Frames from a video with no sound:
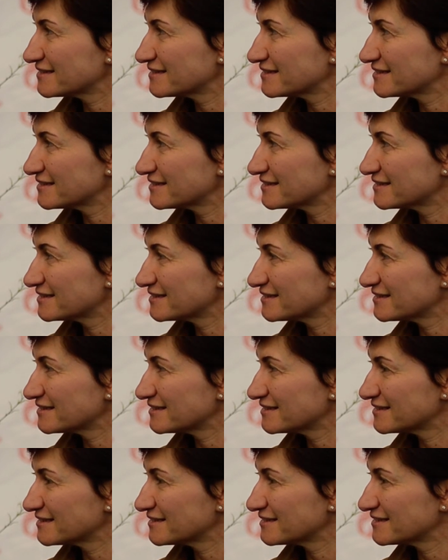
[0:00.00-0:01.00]

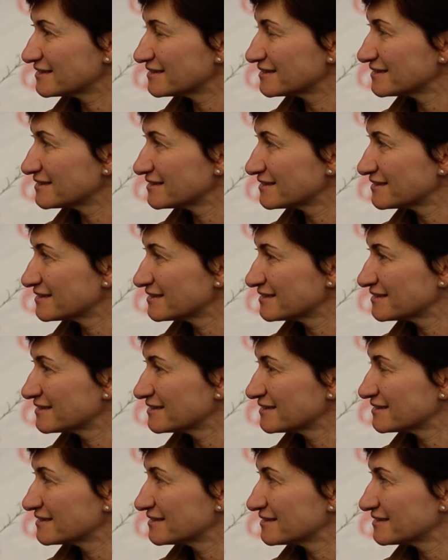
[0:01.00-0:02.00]

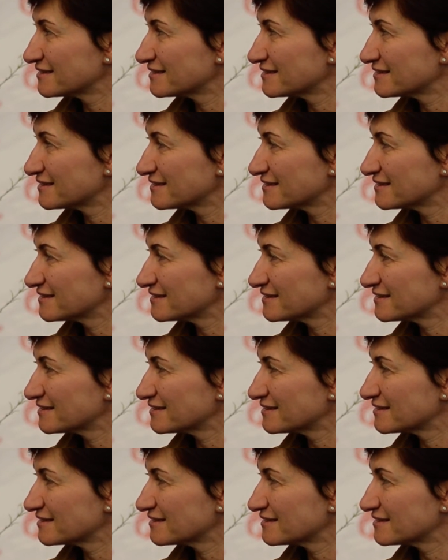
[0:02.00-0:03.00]

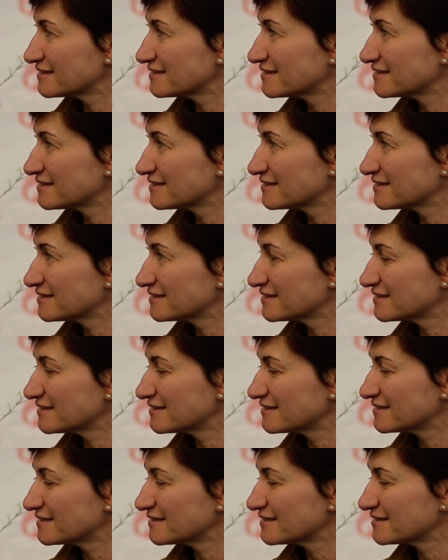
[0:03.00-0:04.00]

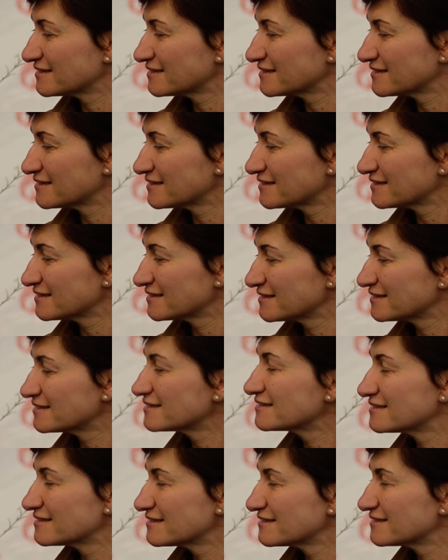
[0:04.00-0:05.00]

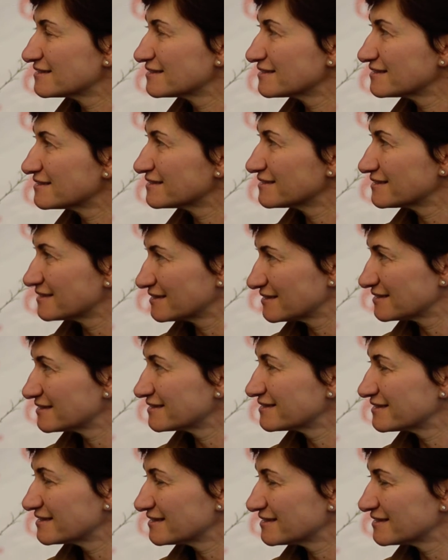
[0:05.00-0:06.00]

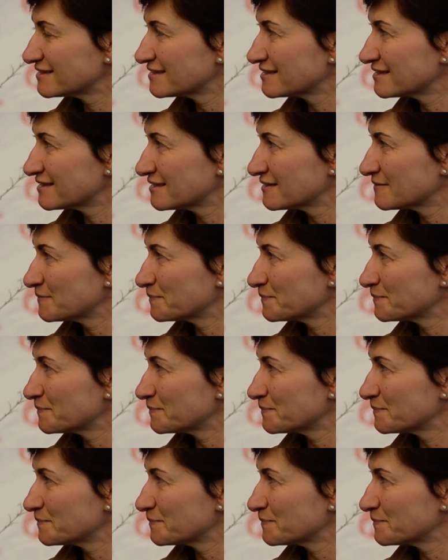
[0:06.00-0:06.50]
No words are spoken by the person on screen.